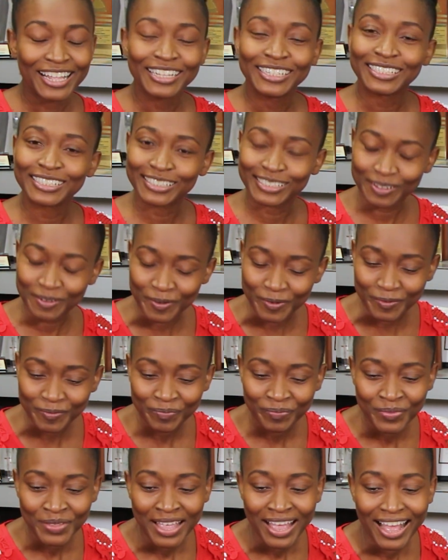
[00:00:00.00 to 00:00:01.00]
So,
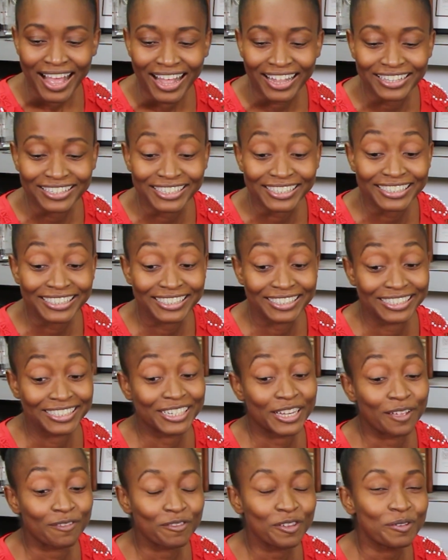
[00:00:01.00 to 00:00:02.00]
I'll just
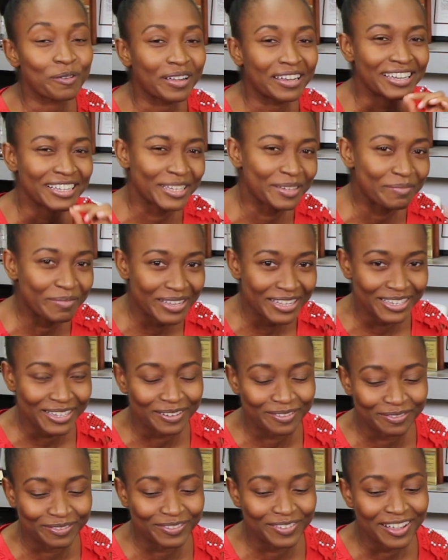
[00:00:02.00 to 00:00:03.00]
give you a little bit
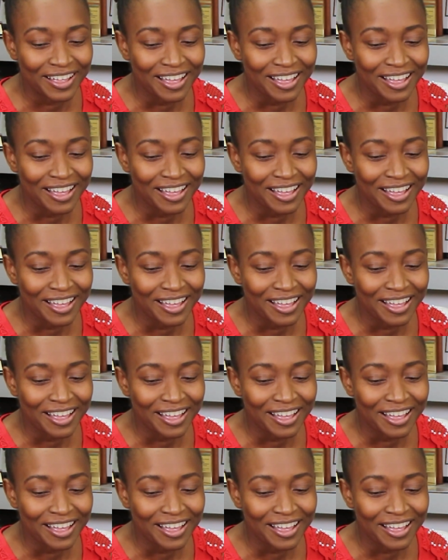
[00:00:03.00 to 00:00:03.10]
of